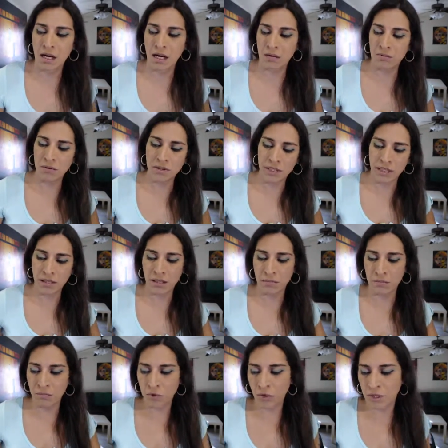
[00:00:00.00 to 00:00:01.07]
I will deal
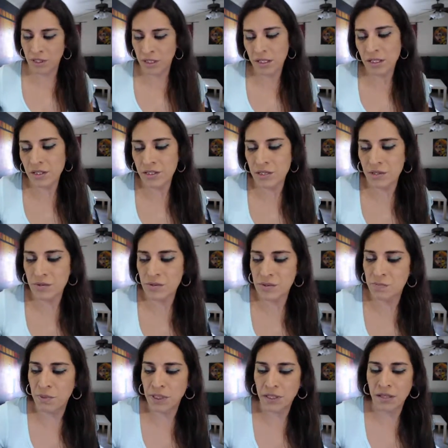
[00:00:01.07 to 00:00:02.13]
more in the
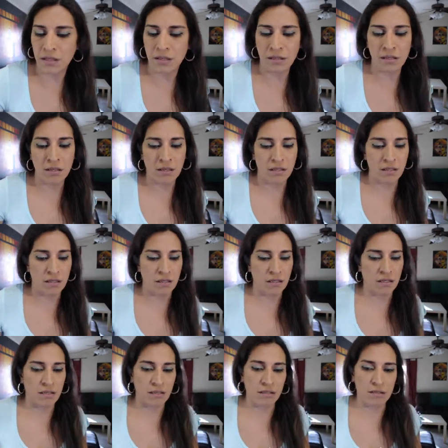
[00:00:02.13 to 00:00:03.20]
issues, but
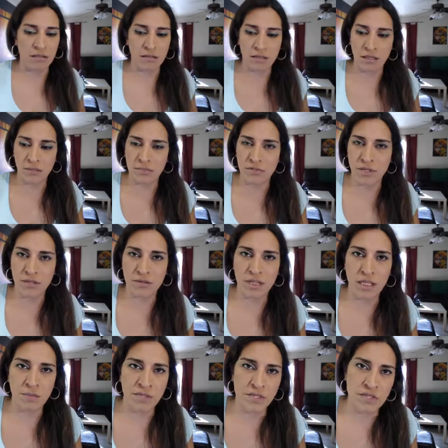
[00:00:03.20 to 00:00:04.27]
uh, I'm trying to
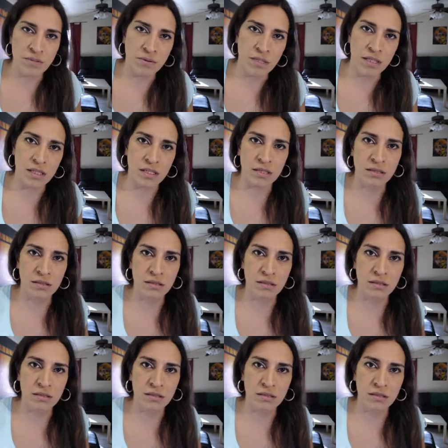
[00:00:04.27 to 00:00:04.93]
keep this short.